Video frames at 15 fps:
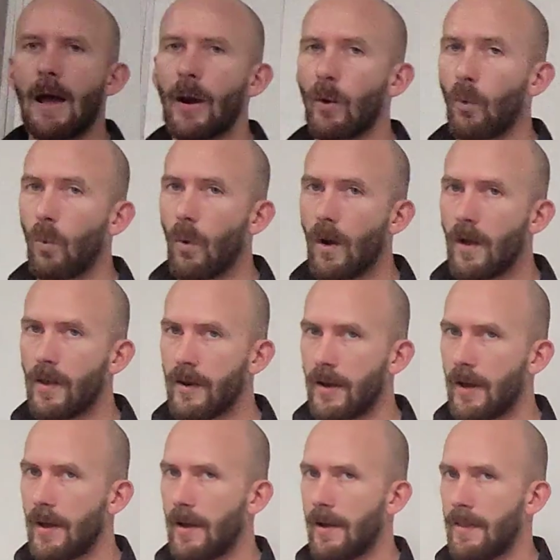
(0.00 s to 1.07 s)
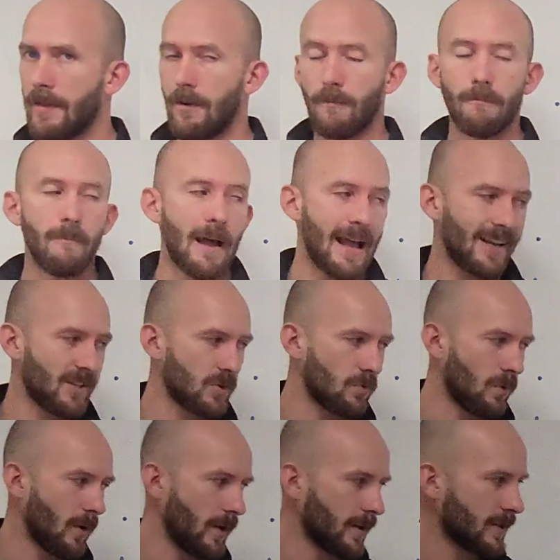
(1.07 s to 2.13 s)
matter what their mass
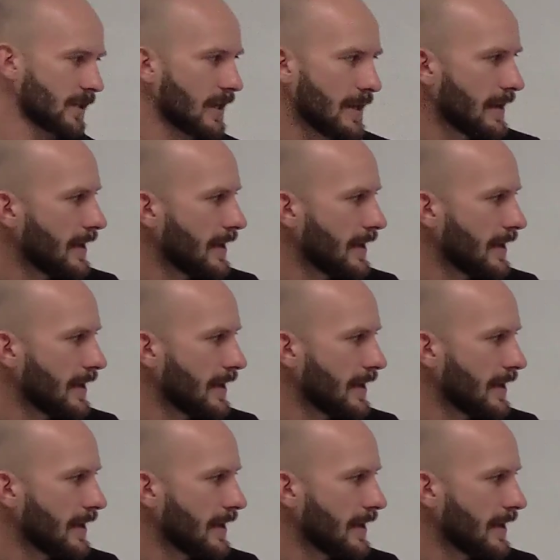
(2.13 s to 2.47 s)
was.